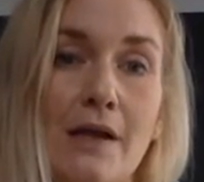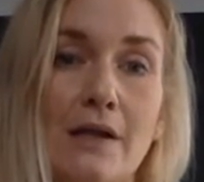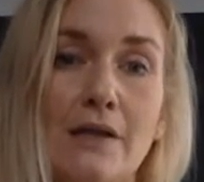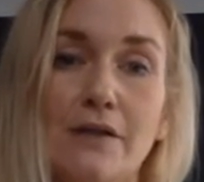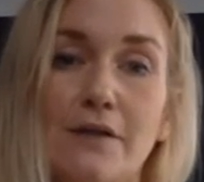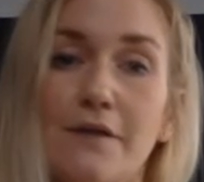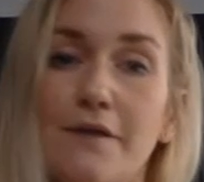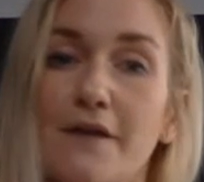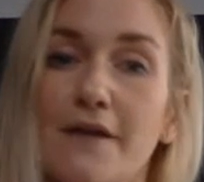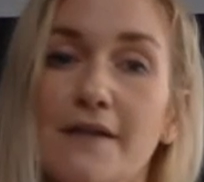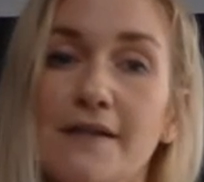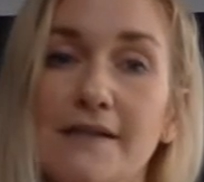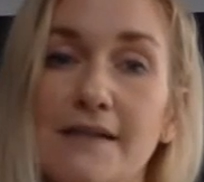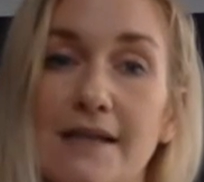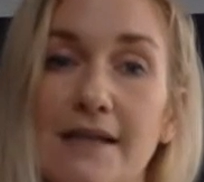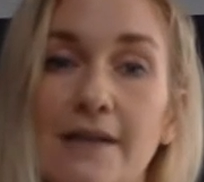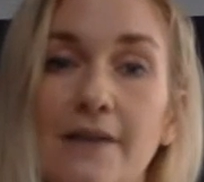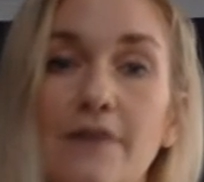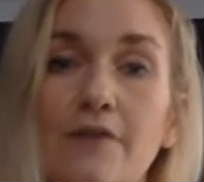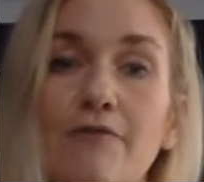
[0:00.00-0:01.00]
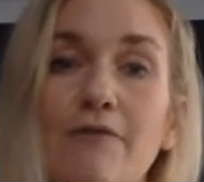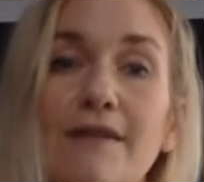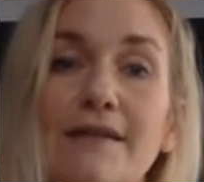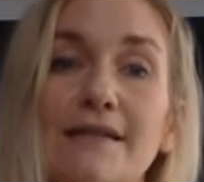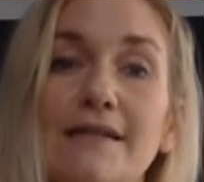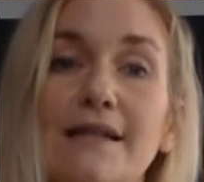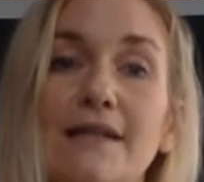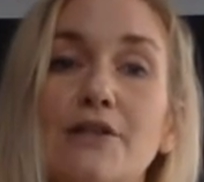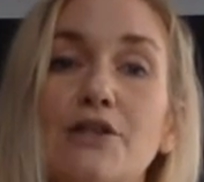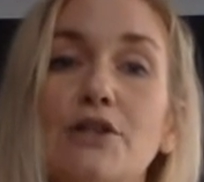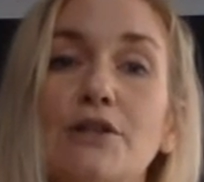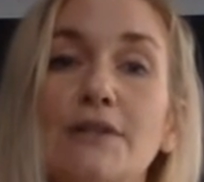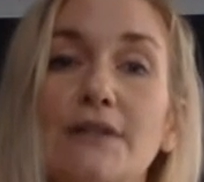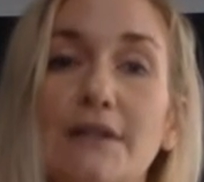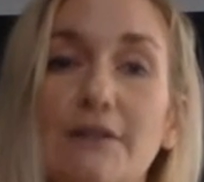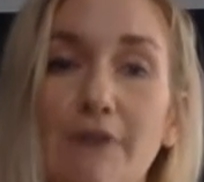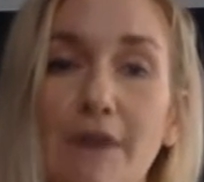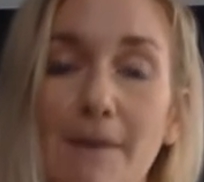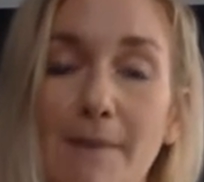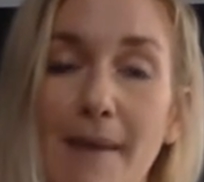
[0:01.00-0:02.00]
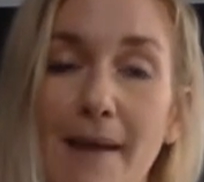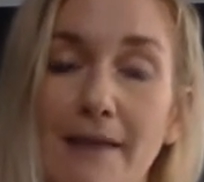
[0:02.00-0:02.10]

So firstly, the residential nil rate